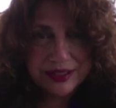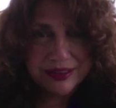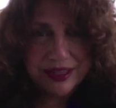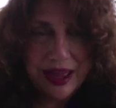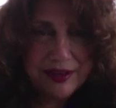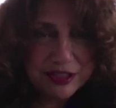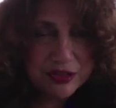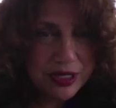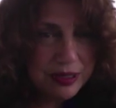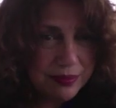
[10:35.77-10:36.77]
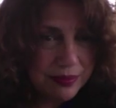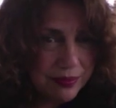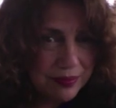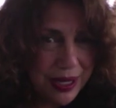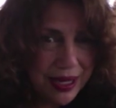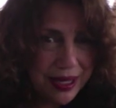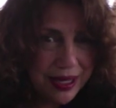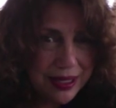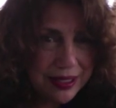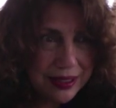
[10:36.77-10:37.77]
live stream
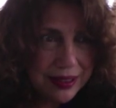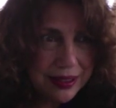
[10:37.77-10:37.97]
by